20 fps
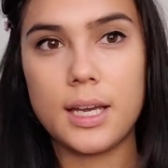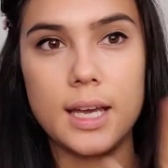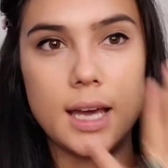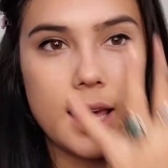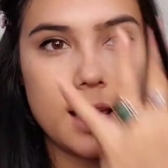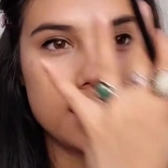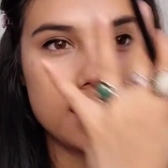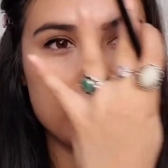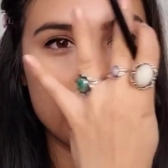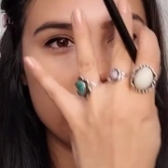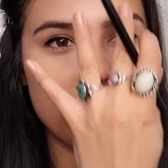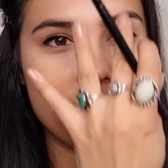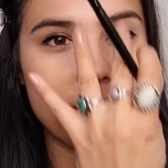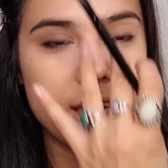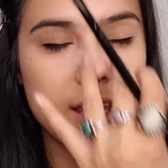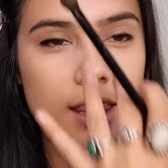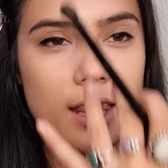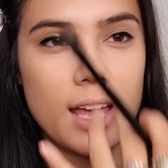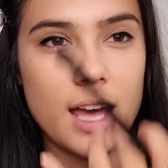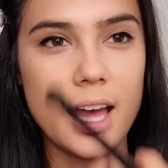That's
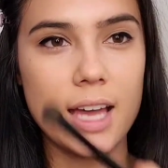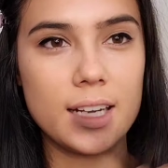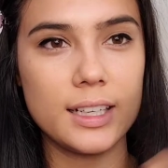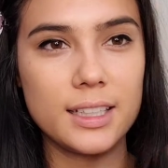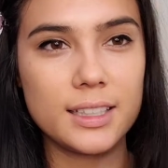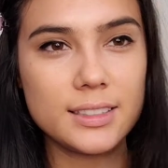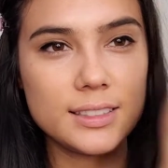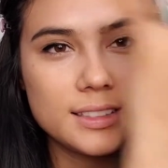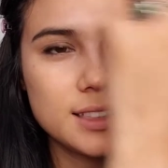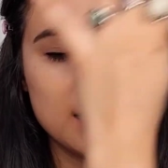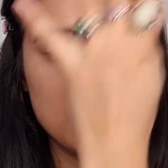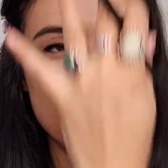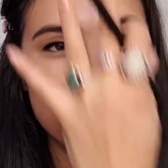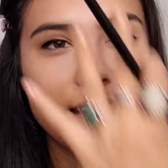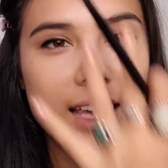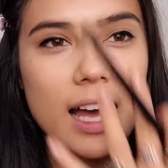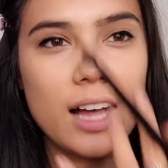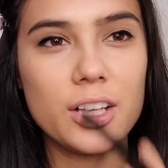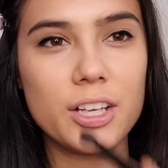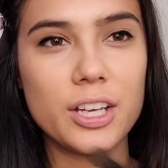giving that
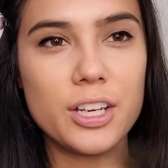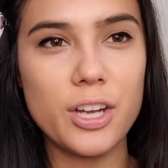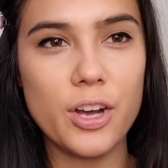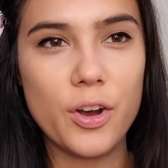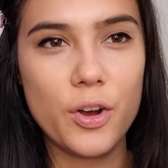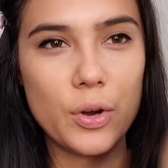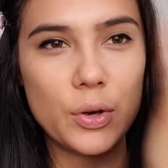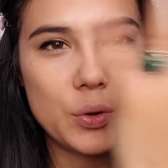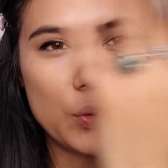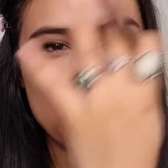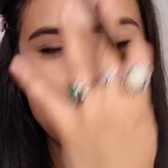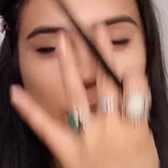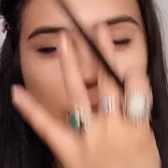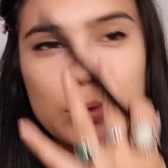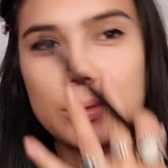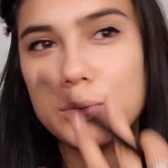Gal Gadot